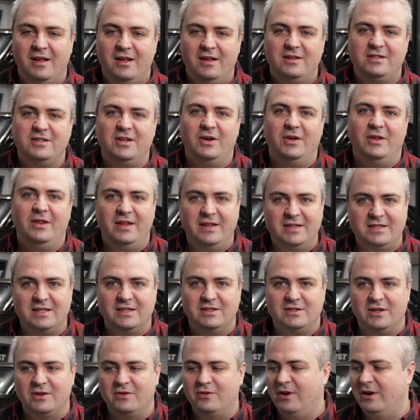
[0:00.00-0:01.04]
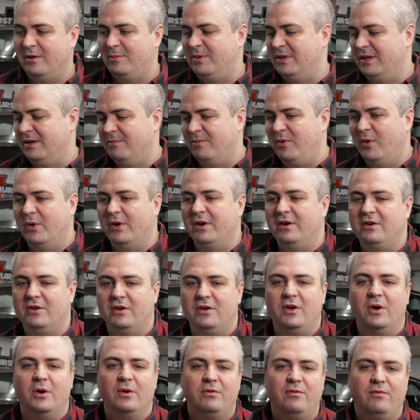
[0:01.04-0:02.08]
So this is incredibly important to
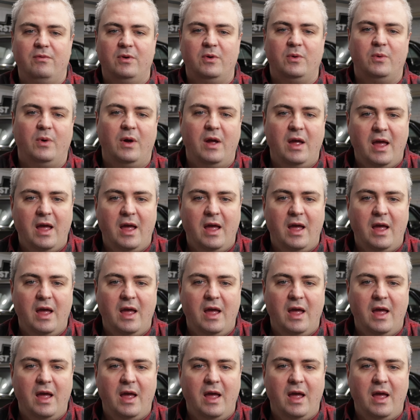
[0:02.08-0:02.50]
go through.